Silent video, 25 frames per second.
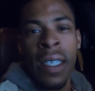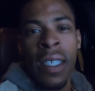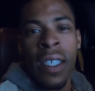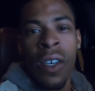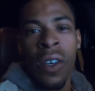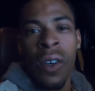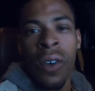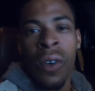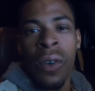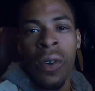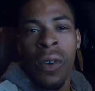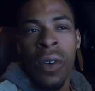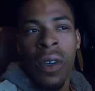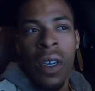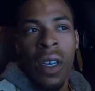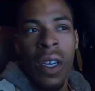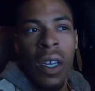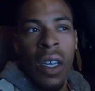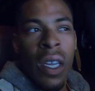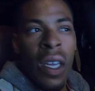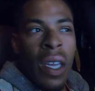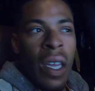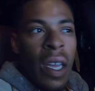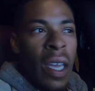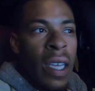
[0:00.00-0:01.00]
So
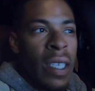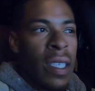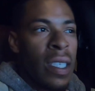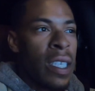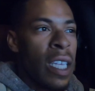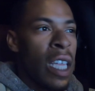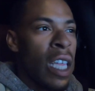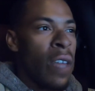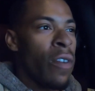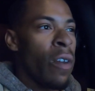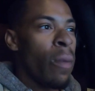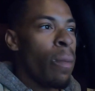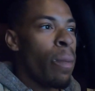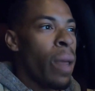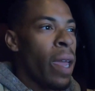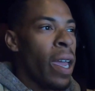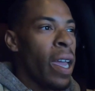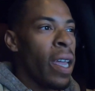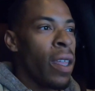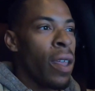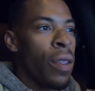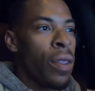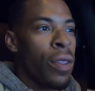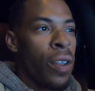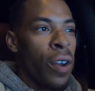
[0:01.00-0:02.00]
instead of it
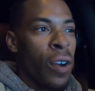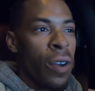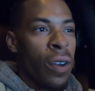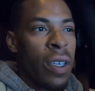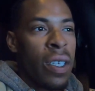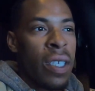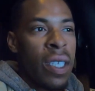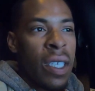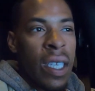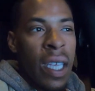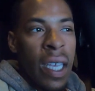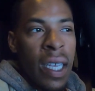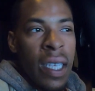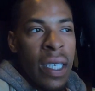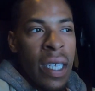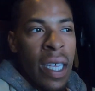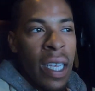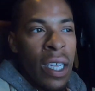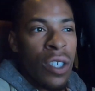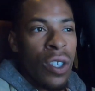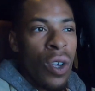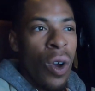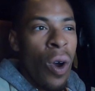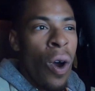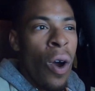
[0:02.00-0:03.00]
being a
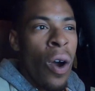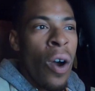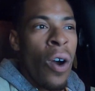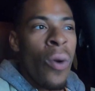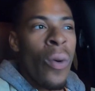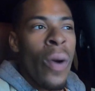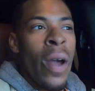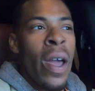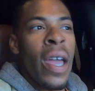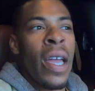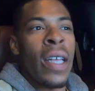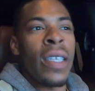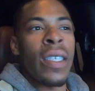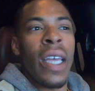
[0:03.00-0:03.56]
36-inch hallway,